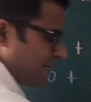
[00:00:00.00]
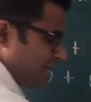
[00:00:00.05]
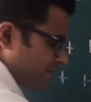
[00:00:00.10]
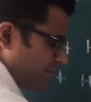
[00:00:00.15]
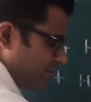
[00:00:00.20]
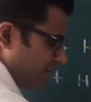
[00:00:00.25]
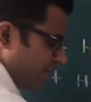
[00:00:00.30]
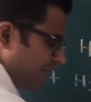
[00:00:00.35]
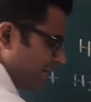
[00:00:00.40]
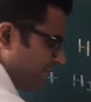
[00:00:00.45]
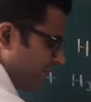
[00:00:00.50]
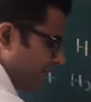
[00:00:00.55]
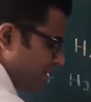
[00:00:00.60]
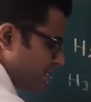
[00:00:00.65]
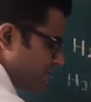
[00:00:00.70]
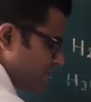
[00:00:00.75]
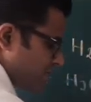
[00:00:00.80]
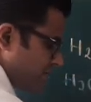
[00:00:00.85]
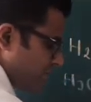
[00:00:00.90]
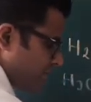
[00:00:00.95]
it will give
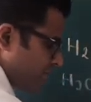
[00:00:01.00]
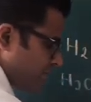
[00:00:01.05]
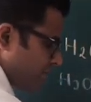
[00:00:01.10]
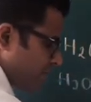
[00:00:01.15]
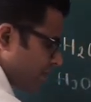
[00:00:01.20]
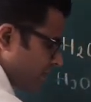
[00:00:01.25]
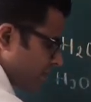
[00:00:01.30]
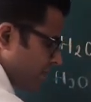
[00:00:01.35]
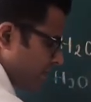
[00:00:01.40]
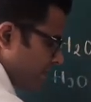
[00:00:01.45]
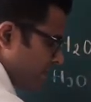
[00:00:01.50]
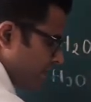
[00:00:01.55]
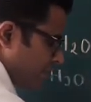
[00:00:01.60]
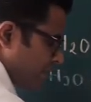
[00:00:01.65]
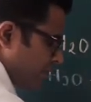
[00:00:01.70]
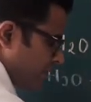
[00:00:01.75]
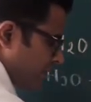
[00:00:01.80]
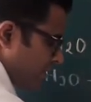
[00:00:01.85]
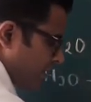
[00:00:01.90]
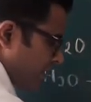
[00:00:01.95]
us
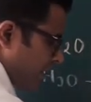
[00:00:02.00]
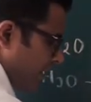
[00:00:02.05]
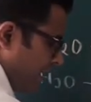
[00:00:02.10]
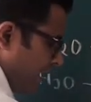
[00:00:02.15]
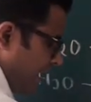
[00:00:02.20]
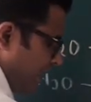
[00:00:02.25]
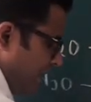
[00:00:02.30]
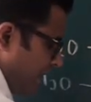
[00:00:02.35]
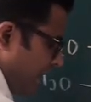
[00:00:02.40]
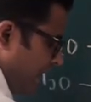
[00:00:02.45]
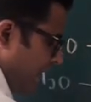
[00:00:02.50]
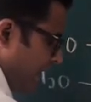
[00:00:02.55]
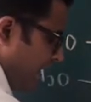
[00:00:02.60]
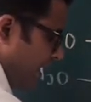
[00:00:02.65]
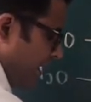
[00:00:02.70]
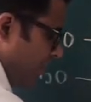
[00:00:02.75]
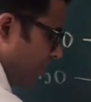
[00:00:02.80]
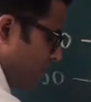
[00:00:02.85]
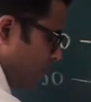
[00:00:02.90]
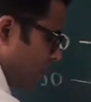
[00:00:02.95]

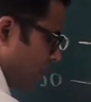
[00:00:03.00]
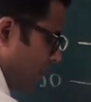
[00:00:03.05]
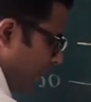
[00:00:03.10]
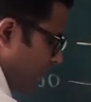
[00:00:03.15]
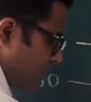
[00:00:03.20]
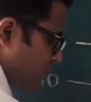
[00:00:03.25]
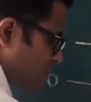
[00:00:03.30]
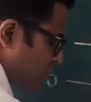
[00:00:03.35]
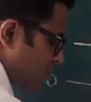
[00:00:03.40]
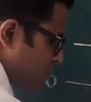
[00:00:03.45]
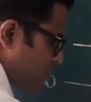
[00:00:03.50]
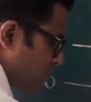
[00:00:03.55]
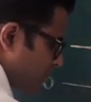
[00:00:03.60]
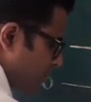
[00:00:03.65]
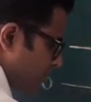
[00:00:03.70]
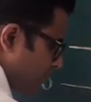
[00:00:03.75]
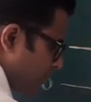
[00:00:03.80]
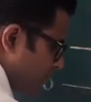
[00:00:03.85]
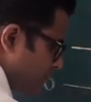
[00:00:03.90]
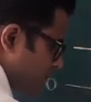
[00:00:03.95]
NaOH
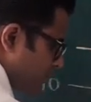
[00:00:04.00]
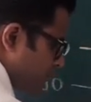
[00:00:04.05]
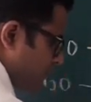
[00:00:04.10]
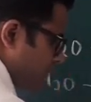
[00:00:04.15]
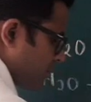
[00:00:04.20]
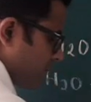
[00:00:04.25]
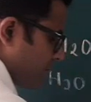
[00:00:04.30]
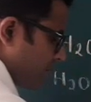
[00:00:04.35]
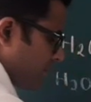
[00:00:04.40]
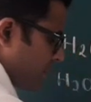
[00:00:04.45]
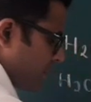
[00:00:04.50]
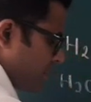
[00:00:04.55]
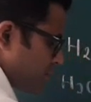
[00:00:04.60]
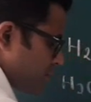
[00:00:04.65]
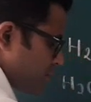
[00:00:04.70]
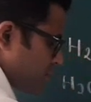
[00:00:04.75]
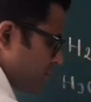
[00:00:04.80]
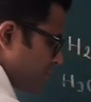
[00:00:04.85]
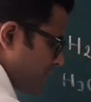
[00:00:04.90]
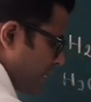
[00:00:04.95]

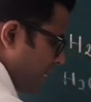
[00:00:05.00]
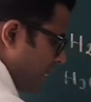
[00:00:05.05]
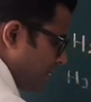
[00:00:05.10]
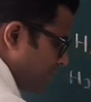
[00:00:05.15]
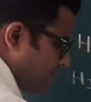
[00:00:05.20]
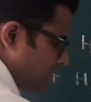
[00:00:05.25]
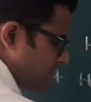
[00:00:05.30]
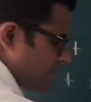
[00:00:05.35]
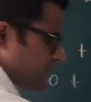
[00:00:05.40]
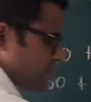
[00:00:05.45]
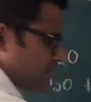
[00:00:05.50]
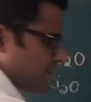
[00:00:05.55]
2 times